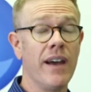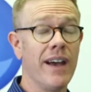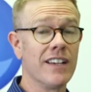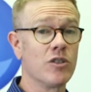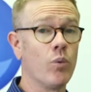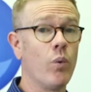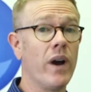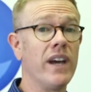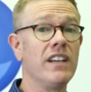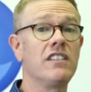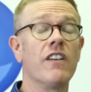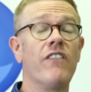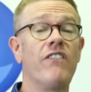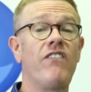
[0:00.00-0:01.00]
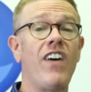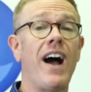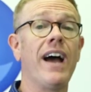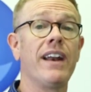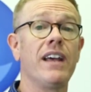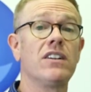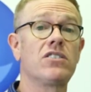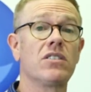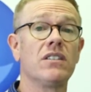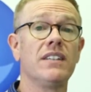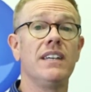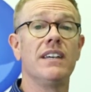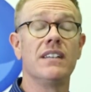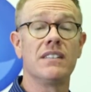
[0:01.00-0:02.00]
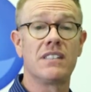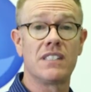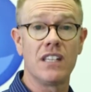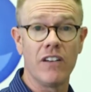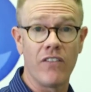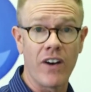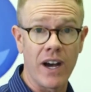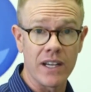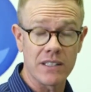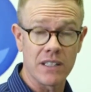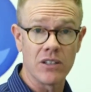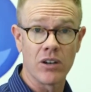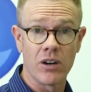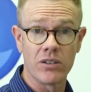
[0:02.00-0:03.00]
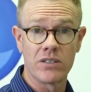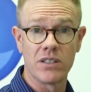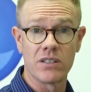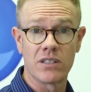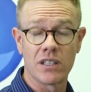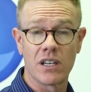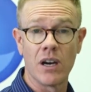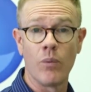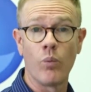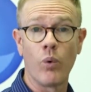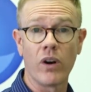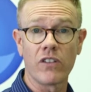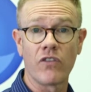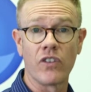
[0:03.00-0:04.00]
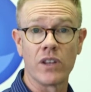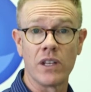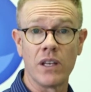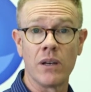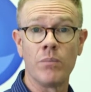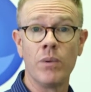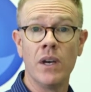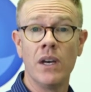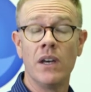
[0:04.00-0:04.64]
as a way to financially incentivizing nurses to come work for them